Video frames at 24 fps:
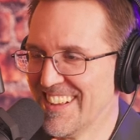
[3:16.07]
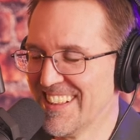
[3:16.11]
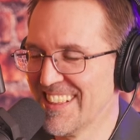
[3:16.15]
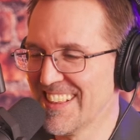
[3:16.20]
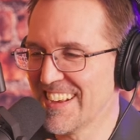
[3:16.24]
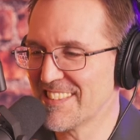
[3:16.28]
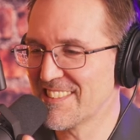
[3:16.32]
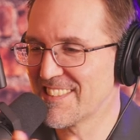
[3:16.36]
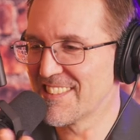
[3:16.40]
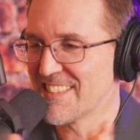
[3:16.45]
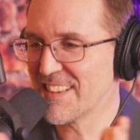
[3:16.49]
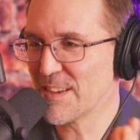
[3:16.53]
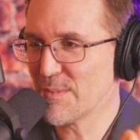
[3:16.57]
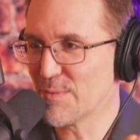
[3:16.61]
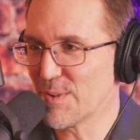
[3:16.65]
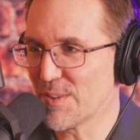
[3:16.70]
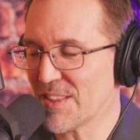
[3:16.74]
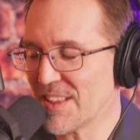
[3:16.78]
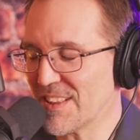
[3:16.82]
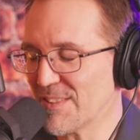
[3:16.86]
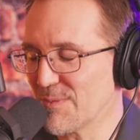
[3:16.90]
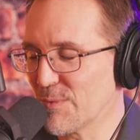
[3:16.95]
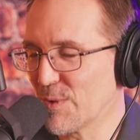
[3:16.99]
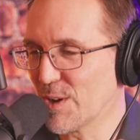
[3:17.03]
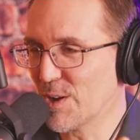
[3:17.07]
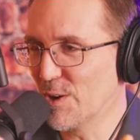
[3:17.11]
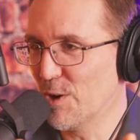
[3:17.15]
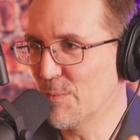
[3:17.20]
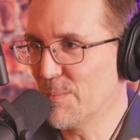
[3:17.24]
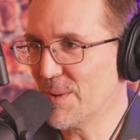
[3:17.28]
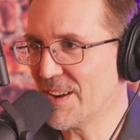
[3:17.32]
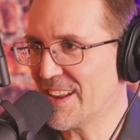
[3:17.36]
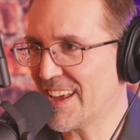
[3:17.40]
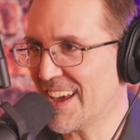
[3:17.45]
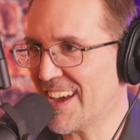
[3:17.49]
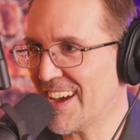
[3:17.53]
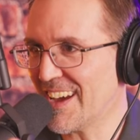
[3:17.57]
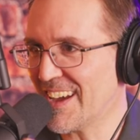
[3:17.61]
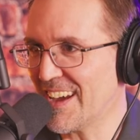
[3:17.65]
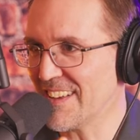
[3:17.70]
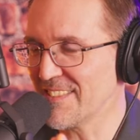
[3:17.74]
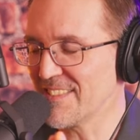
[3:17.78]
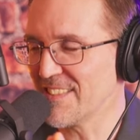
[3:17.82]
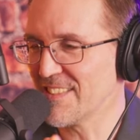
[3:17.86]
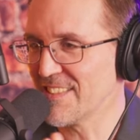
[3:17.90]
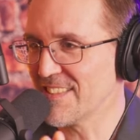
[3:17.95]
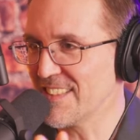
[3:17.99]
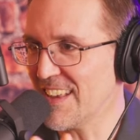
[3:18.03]
it let's see what what open ai
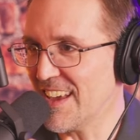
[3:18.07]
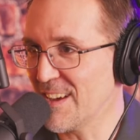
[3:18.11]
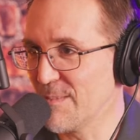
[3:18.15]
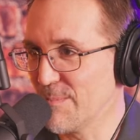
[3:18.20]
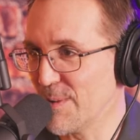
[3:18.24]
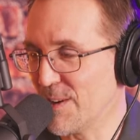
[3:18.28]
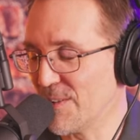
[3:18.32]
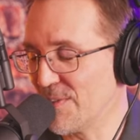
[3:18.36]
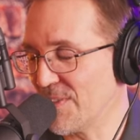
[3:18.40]
has to say about